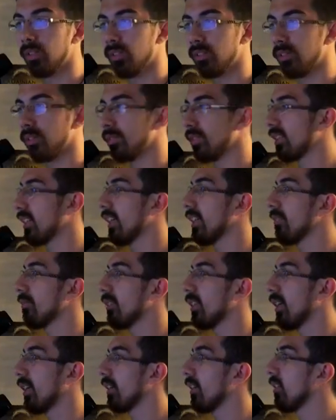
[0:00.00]
So it's kind of
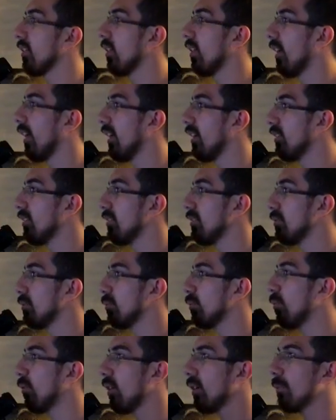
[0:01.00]
like, all right, you
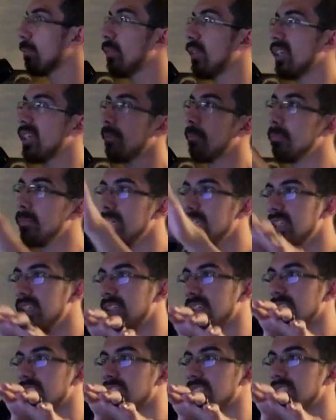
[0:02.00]
want to play
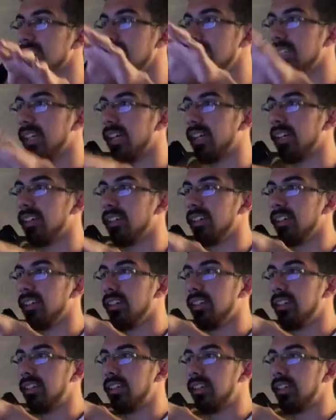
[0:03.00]
immediately, yet
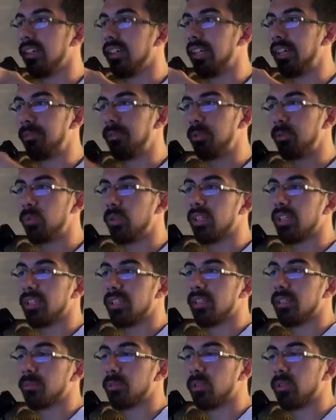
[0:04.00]
if you want to
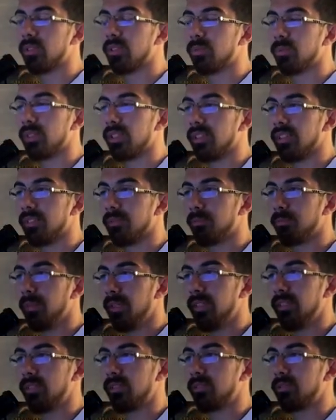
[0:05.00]
end up going to one of these
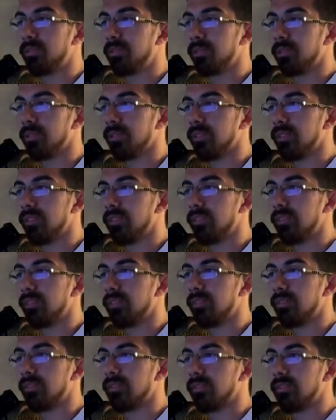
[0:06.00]
big schools
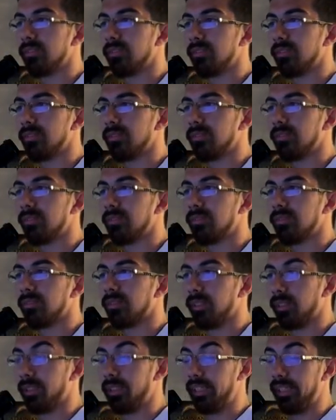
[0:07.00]

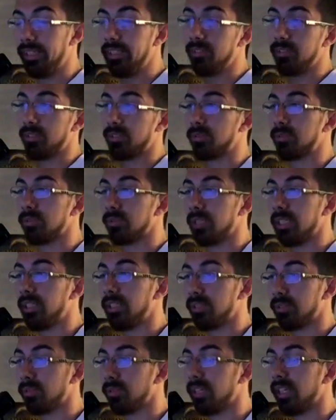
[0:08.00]
or any school, any
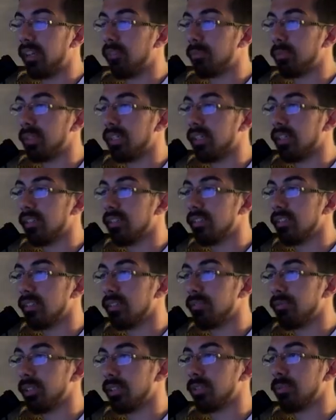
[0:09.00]
school in the FBS, in
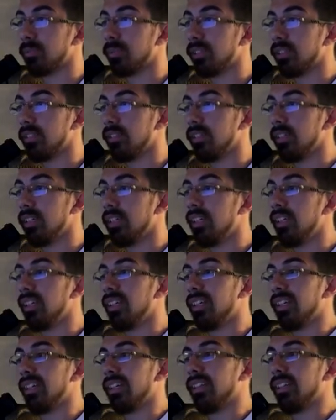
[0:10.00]
Division One,
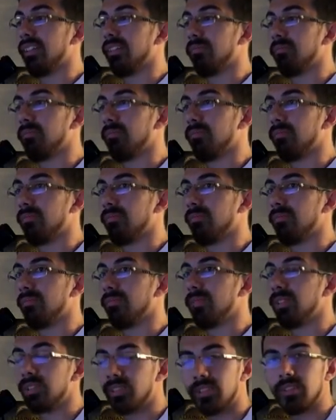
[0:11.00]

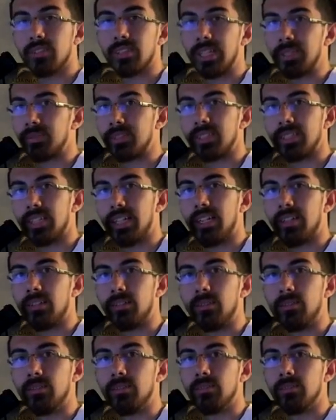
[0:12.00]
you're still gonna have to sit out.